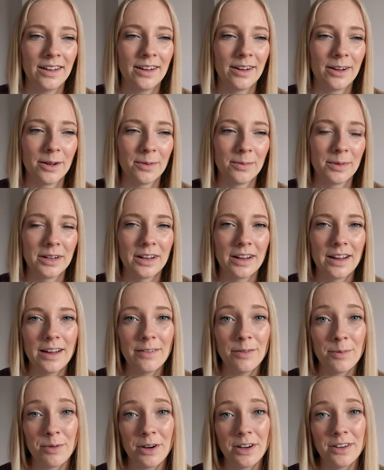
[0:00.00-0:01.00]
And I
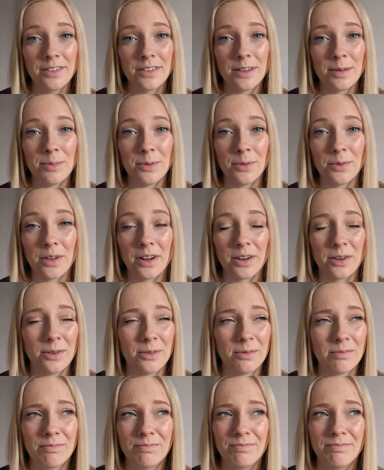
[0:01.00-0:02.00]
have a pregnancy ball that I
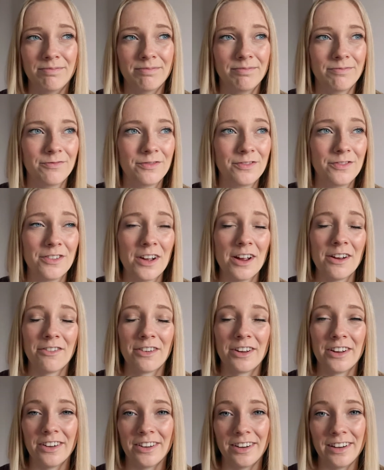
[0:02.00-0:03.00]
got
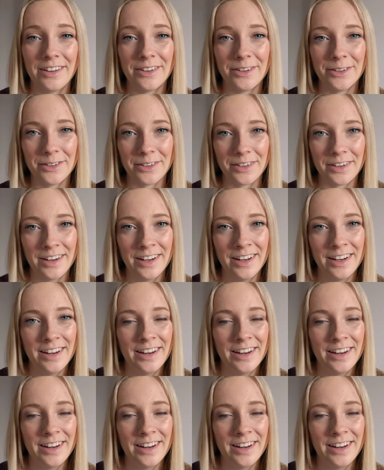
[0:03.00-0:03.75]
very early on,